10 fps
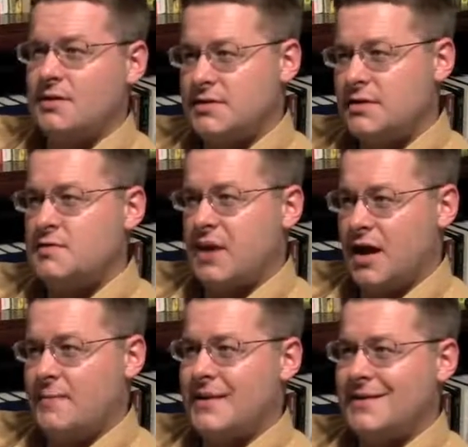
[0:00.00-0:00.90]
Since
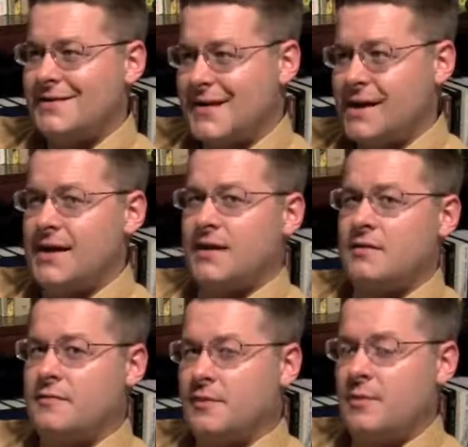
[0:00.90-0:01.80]
Muhammad
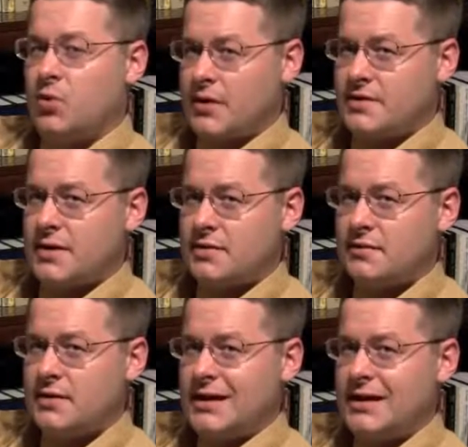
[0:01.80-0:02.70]
died from the poisoning,
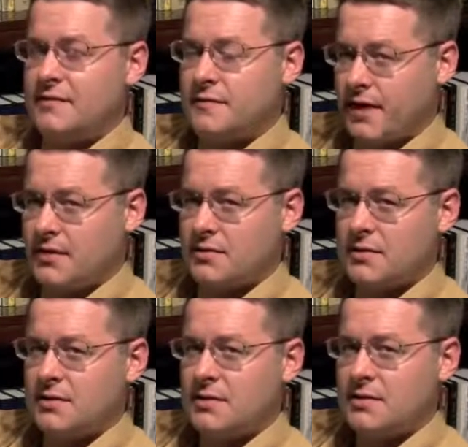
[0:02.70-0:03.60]
he failed
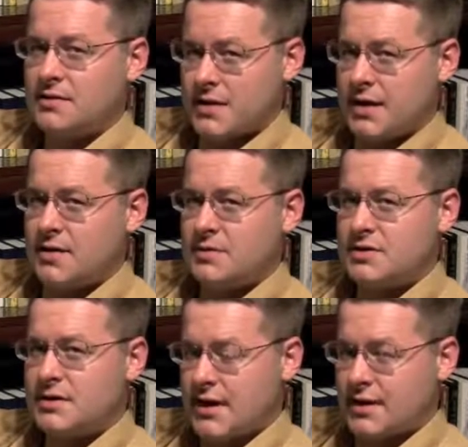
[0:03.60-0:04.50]

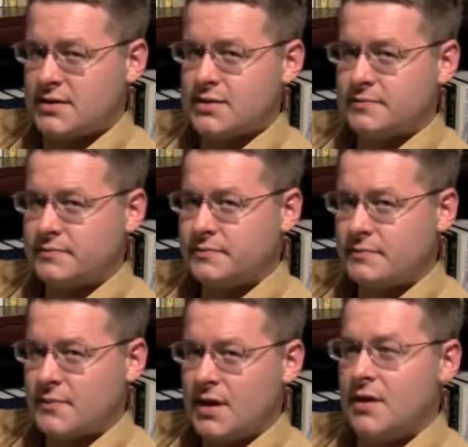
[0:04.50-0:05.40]
Zainab's test.
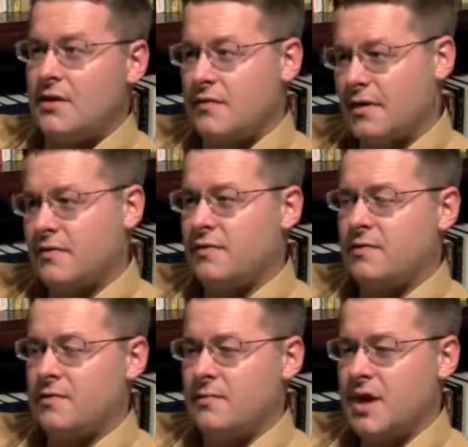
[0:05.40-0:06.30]

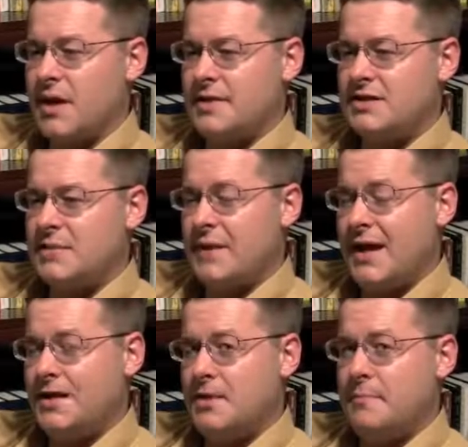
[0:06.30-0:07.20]
Fifth, Muhammad's
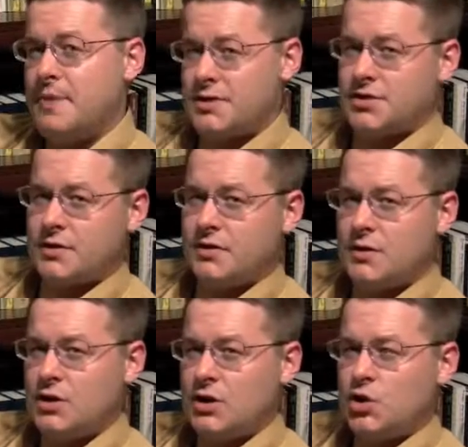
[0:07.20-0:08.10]
companion Bishr
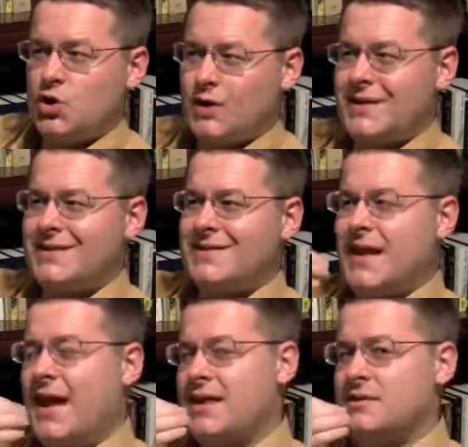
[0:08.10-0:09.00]
could
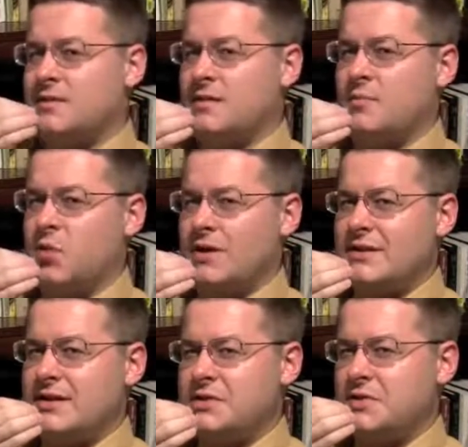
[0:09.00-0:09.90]
taste the
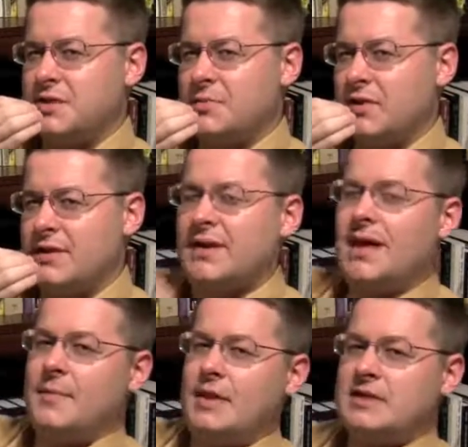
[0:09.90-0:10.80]
poison as soon as he put the
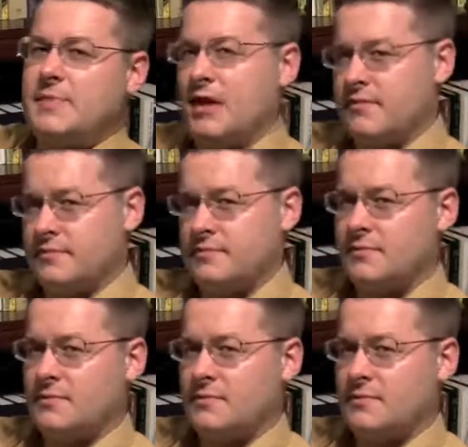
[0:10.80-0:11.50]
lamb in his mouth.